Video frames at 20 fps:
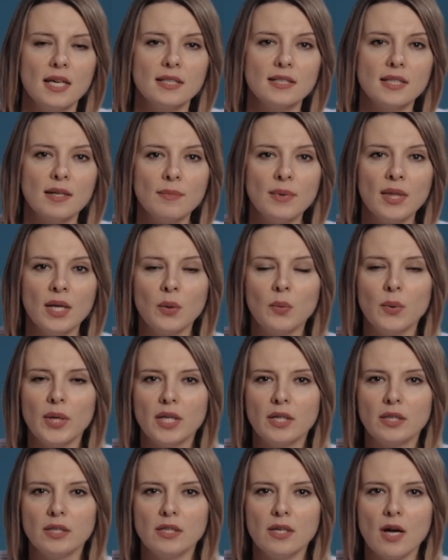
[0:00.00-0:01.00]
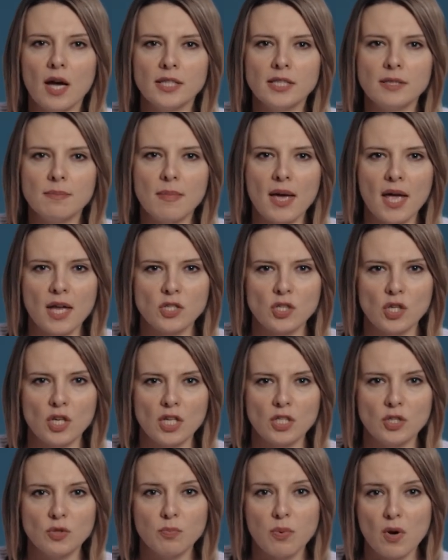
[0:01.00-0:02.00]
Something we could not imagine
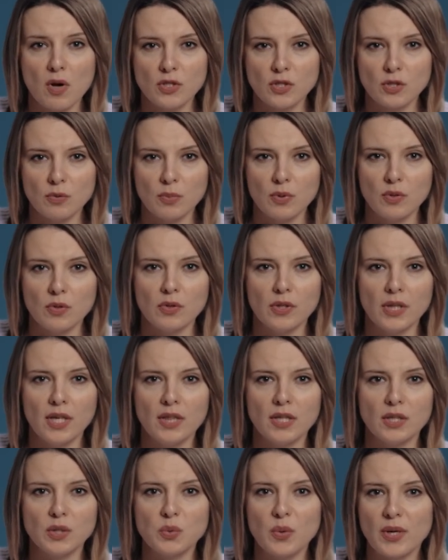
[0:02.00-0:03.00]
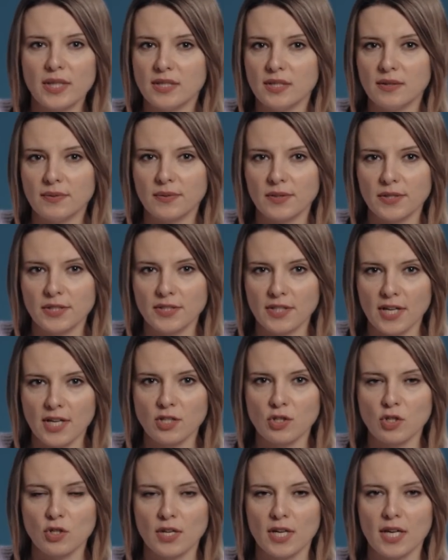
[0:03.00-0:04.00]
is possible in the 21st
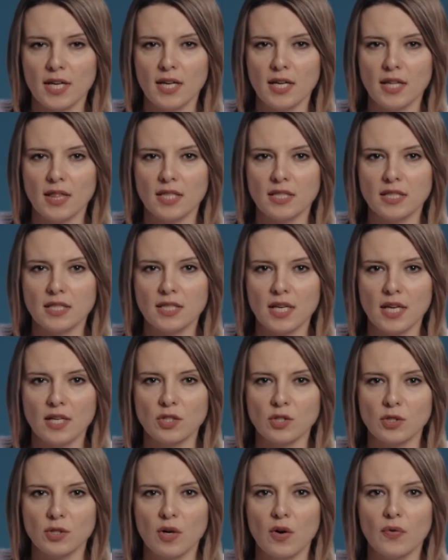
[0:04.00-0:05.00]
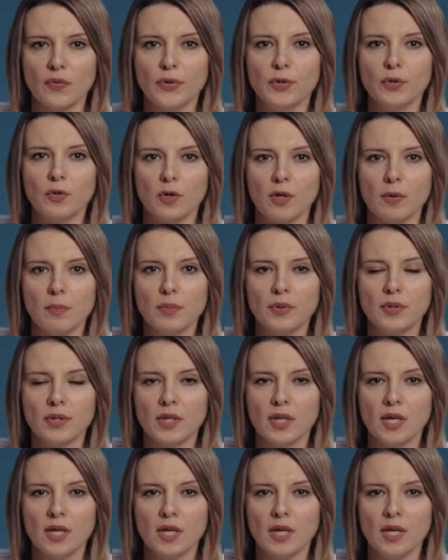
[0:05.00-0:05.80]
century in the center of Europe.